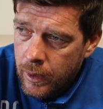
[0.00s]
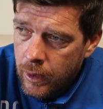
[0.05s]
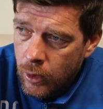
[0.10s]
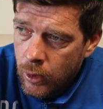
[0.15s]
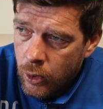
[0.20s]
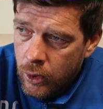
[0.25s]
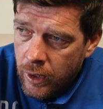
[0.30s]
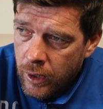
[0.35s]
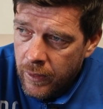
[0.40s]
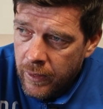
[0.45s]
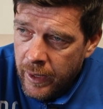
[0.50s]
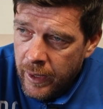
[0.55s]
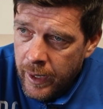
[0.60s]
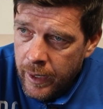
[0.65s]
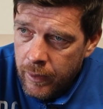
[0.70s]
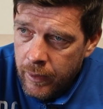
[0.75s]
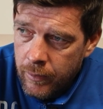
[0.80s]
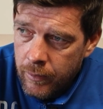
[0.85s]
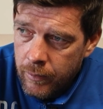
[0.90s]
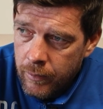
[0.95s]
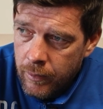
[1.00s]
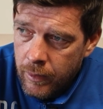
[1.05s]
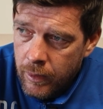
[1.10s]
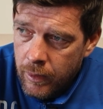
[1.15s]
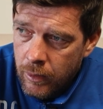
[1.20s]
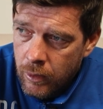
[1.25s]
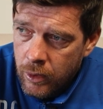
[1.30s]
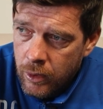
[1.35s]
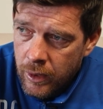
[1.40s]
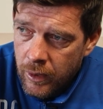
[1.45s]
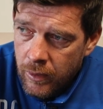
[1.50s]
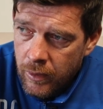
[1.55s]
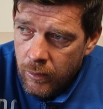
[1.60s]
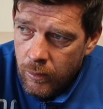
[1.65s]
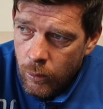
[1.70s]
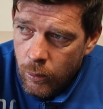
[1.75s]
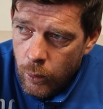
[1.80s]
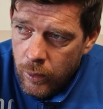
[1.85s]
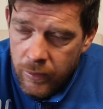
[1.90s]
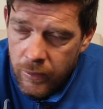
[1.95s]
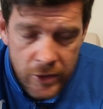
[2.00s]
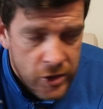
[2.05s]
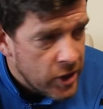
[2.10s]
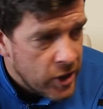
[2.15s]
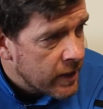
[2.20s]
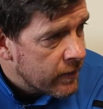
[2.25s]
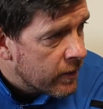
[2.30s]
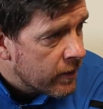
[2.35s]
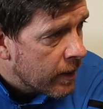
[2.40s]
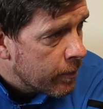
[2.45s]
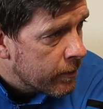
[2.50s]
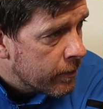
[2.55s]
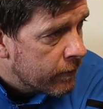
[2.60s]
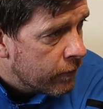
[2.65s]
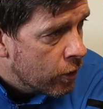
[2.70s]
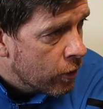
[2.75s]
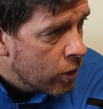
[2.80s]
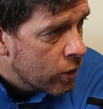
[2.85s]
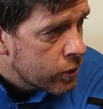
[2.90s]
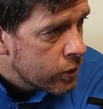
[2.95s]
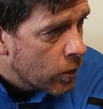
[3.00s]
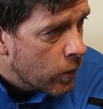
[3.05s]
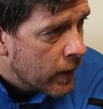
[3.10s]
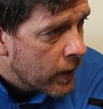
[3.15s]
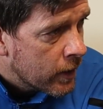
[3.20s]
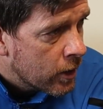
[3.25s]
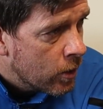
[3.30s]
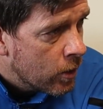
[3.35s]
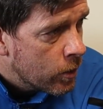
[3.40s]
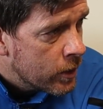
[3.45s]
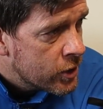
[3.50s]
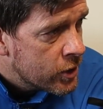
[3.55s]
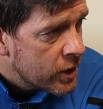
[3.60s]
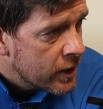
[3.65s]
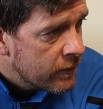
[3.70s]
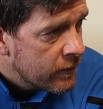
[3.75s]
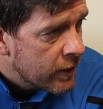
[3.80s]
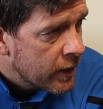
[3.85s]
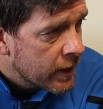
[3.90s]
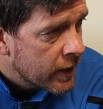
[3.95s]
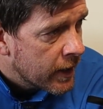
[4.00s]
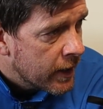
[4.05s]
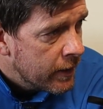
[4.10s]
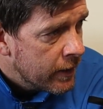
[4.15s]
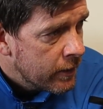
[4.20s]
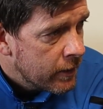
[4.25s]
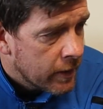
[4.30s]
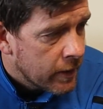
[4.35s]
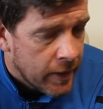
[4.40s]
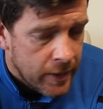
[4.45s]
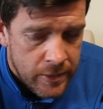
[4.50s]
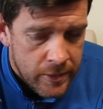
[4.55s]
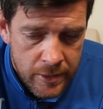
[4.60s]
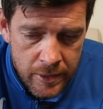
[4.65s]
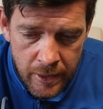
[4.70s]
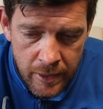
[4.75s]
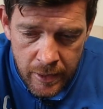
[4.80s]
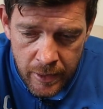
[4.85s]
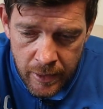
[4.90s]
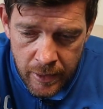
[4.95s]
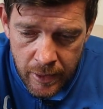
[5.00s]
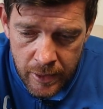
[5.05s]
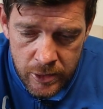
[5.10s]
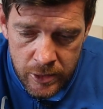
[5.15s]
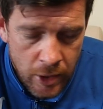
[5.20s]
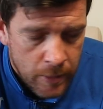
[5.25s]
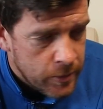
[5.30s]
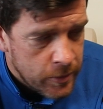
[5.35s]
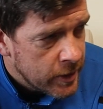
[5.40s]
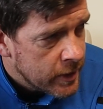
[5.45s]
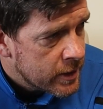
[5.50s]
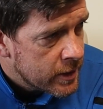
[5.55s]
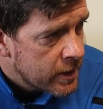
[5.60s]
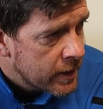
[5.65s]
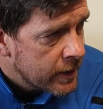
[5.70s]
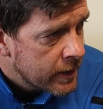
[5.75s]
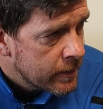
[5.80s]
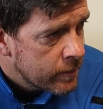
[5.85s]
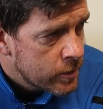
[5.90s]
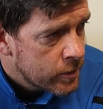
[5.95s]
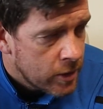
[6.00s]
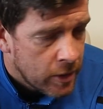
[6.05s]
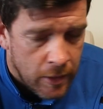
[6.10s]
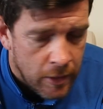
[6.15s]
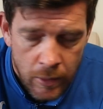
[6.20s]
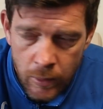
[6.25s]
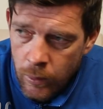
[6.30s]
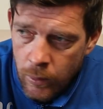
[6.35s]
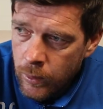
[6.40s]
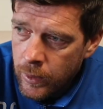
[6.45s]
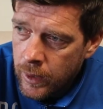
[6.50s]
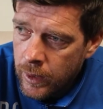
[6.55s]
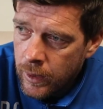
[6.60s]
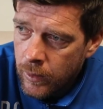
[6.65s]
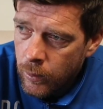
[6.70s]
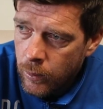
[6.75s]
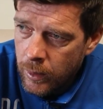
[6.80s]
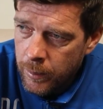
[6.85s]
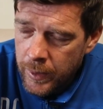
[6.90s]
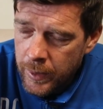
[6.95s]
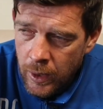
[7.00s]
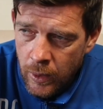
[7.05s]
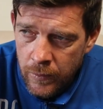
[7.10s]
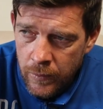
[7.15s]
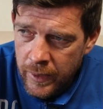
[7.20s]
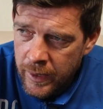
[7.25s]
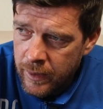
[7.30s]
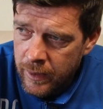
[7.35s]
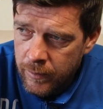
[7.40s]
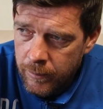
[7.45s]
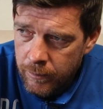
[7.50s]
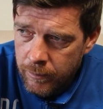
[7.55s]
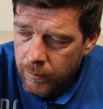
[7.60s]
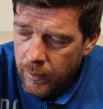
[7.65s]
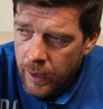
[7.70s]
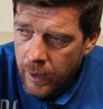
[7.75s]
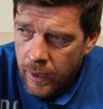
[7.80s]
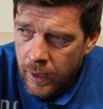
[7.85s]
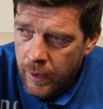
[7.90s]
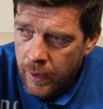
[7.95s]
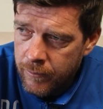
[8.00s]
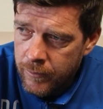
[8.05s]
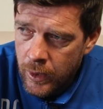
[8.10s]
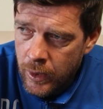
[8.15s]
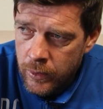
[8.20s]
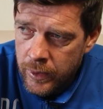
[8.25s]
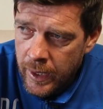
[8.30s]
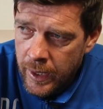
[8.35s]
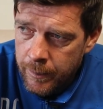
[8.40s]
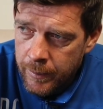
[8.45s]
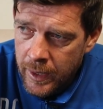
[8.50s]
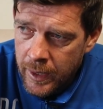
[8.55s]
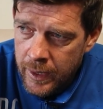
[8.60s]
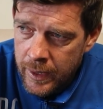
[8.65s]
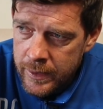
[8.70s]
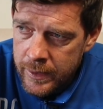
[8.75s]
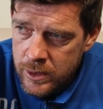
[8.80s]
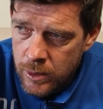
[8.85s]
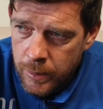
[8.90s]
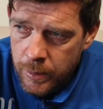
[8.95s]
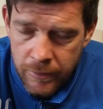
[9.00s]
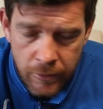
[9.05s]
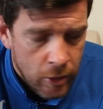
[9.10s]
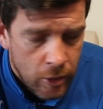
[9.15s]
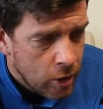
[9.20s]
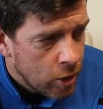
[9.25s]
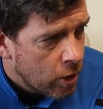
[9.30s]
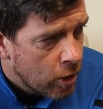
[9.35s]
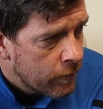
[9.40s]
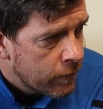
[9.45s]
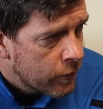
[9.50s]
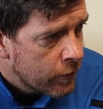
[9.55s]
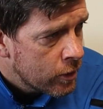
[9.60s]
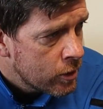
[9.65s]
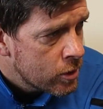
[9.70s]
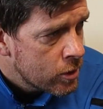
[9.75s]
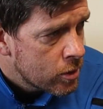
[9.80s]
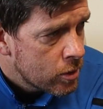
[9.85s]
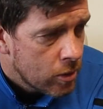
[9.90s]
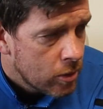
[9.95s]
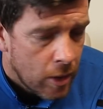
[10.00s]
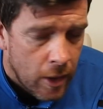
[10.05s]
look at that and look at, we've achieved that before, so why can't we achieve it again against a top six team? So we'll be going there. No doubt my lads will be full of confidence.